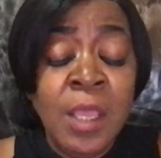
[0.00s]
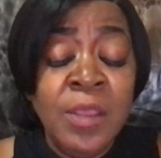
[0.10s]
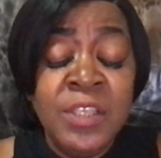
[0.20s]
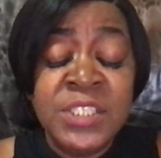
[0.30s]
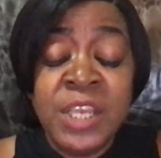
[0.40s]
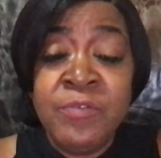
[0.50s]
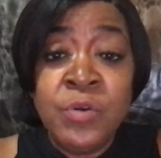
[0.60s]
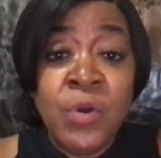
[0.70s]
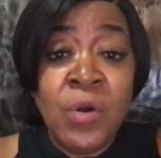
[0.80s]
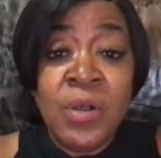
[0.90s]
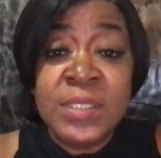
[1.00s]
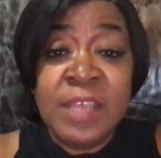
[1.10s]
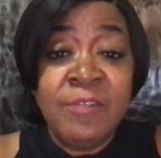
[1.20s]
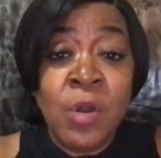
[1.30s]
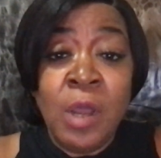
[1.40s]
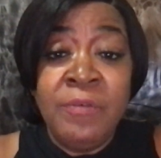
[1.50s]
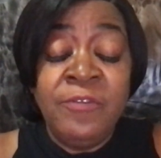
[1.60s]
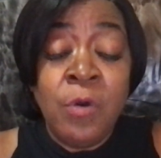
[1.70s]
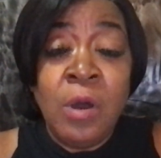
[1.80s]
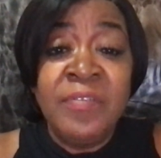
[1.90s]
Several calls have gone
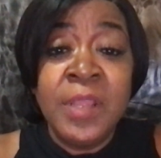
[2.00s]
forth,